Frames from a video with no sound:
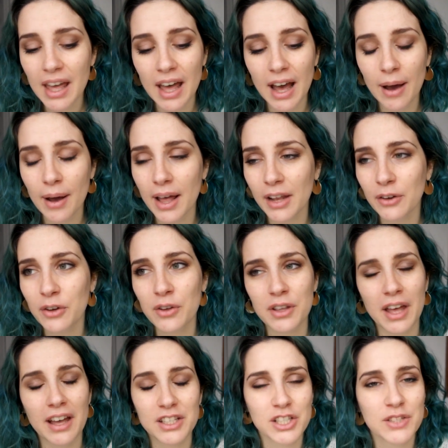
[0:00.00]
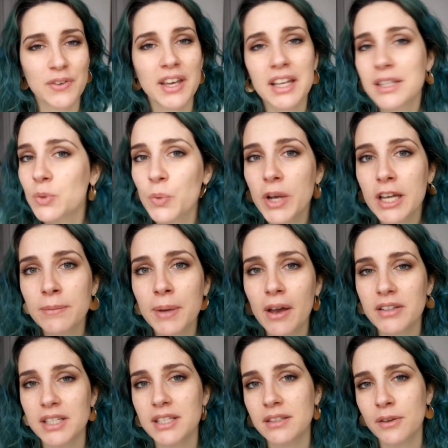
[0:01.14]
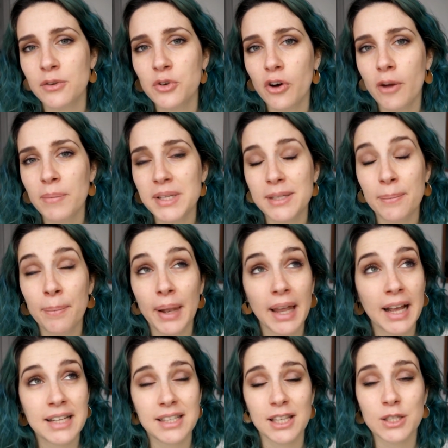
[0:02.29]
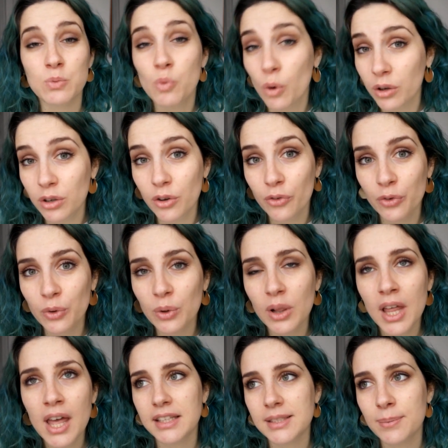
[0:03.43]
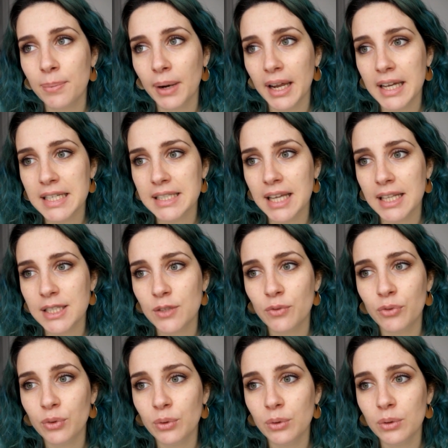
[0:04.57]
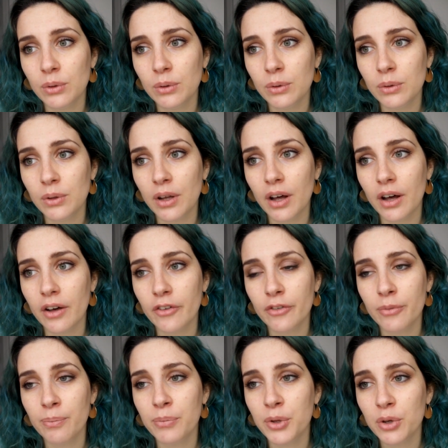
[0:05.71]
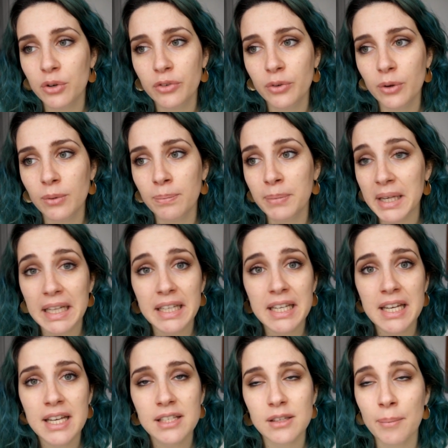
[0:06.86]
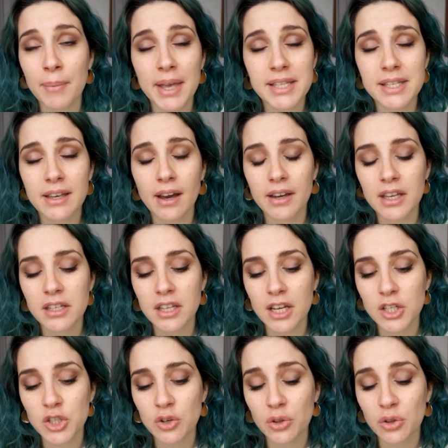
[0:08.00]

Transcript: I don't know, I just think it's weird because Eastern Europe is a place that's wonderful. It's a place that's full of beautiful buildings, amazing architecture.